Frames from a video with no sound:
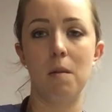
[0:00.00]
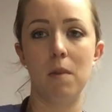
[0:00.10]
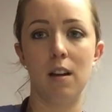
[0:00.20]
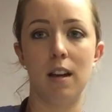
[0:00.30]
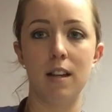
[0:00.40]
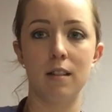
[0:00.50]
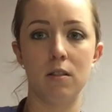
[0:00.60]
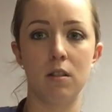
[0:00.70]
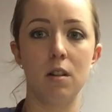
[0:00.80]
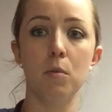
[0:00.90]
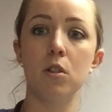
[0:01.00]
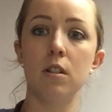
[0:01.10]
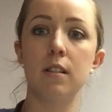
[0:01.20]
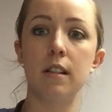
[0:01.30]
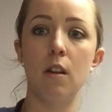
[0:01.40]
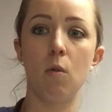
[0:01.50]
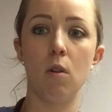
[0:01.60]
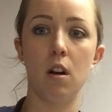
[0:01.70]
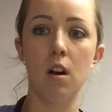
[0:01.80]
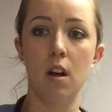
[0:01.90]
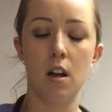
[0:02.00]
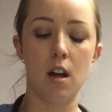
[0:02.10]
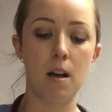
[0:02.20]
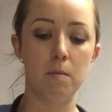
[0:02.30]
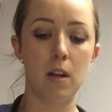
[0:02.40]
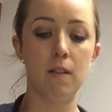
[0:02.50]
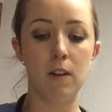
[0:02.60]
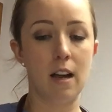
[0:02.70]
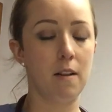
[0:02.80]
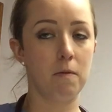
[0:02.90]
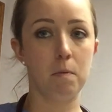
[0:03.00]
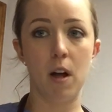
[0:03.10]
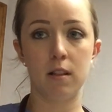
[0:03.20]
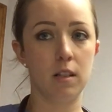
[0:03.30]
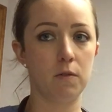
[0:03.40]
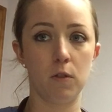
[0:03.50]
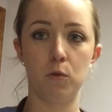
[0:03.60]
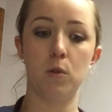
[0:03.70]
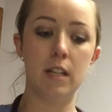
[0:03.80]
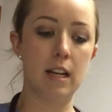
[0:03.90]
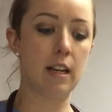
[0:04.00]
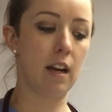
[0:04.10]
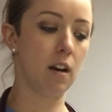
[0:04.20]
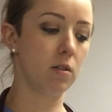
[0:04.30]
in case there's an emergency, or they even have policies for routine care.